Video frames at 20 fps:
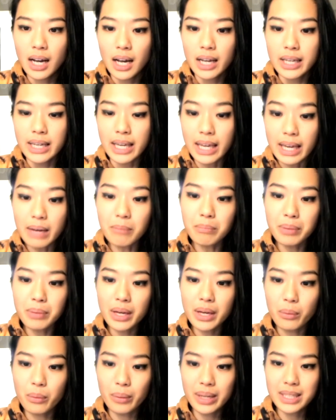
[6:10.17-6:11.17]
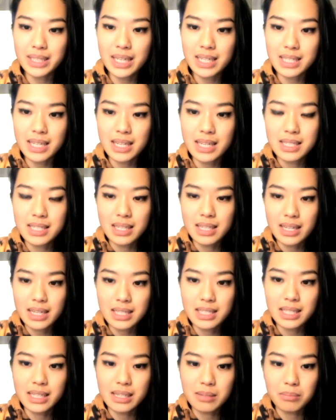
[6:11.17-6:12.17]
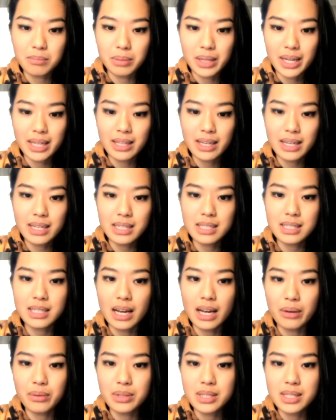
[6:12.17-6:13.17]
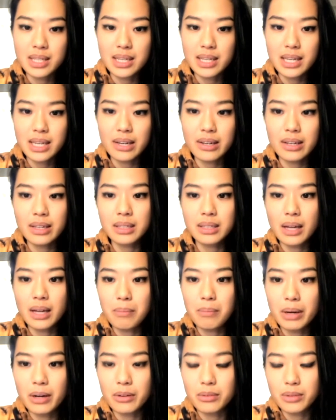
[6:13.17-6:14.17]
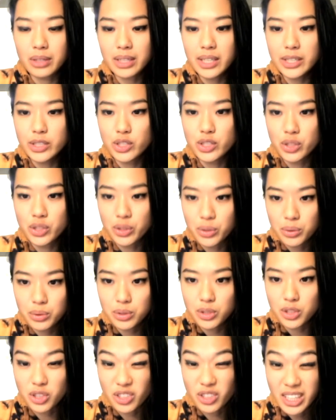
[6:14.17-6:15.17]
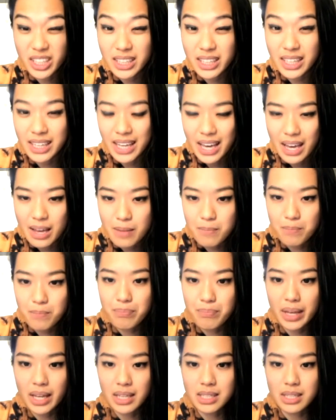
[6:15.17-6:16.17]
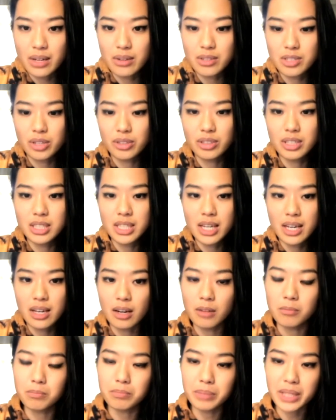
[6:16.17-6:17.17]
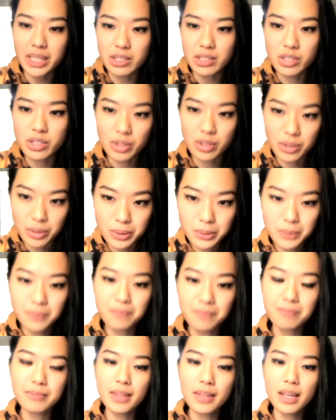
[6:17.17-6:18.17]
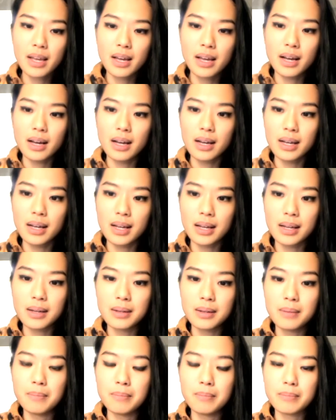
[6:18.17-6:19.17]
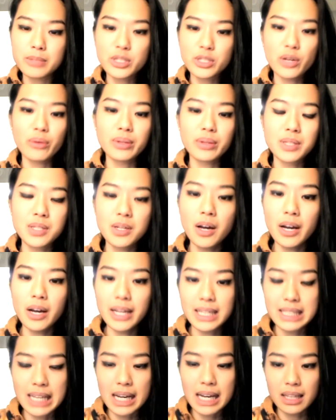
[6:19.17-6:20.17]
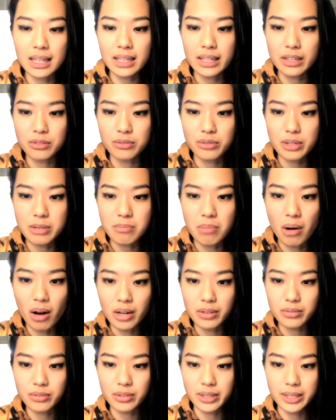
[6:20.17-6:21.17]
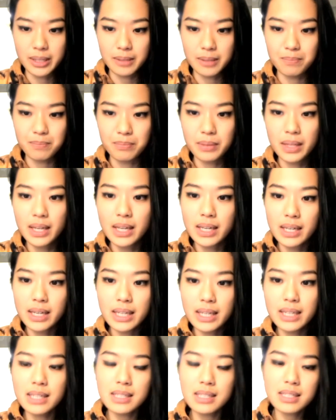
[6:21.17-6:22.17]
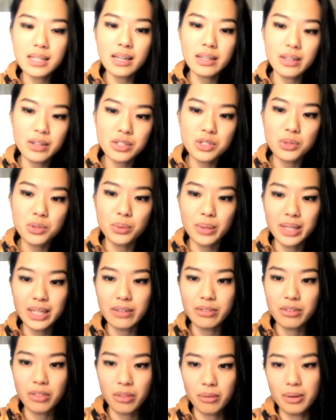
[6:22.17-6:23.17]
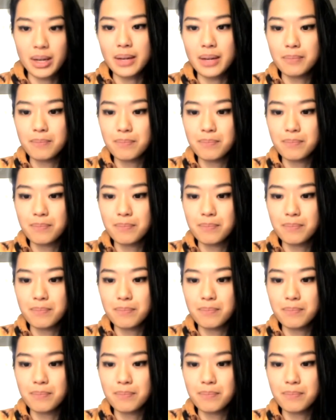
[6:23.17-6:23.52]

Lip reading: He can play queen takes a6. He didn't play this. I was thinking about rook e2 during the game because I was going to take on b2. So it's not exactly a free pawn for him. He instead goes queen f3.